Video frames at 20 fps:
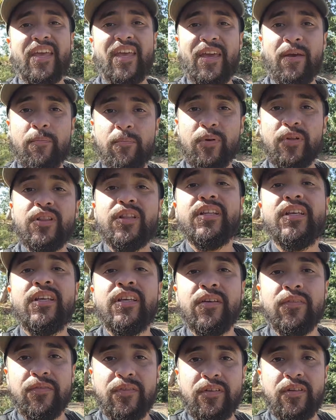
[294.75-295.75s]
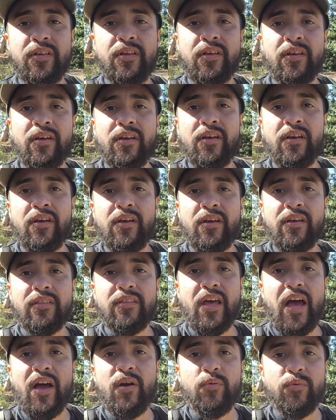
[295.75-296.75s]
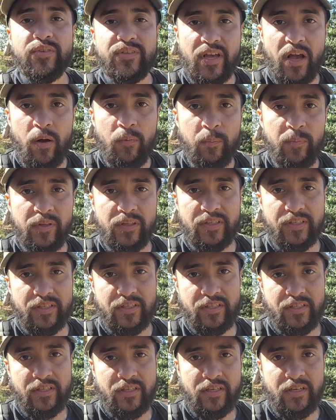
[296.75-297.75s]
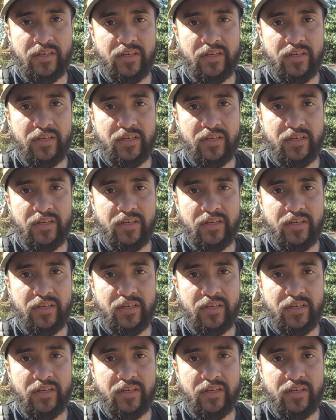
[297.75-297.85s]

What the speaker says: it believed that it was helpless.